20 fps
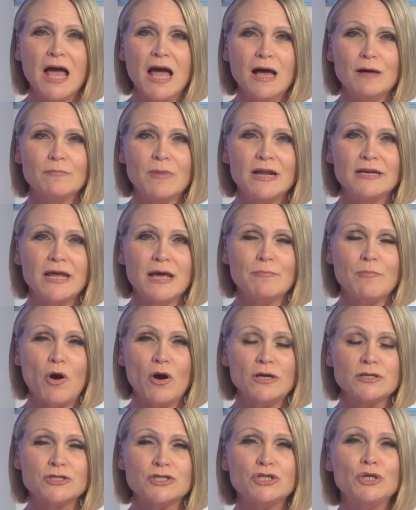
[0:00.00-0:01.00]
Monday
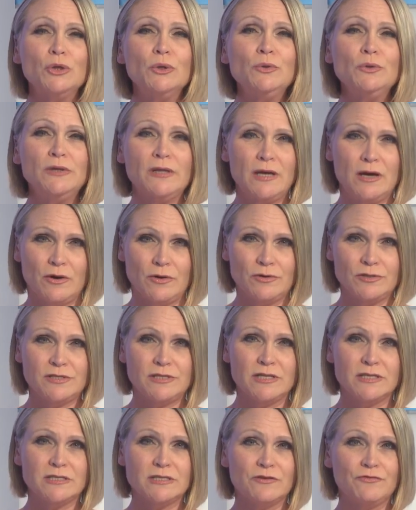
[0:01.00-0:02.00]
marks two years
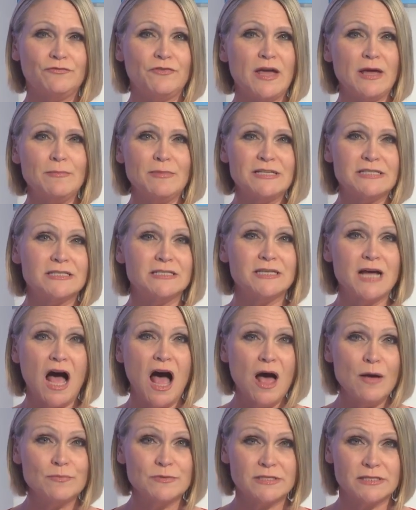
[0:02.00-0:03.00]
since the famous
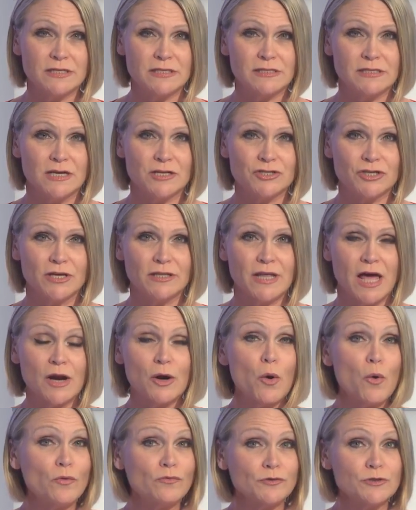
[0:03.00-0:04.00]
Dobbs decision
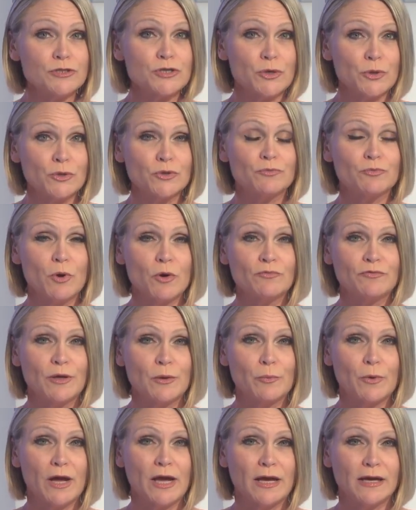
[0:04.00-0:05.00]
that overturned Roe
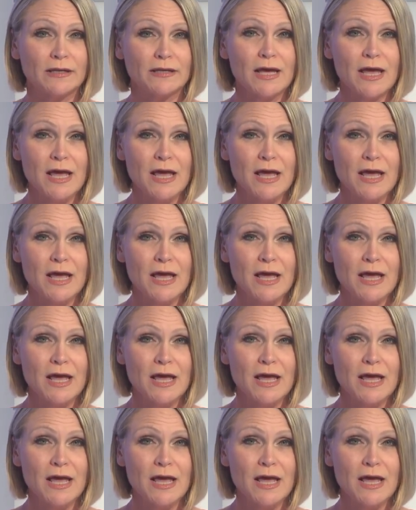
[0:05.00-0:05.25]
v. Wade.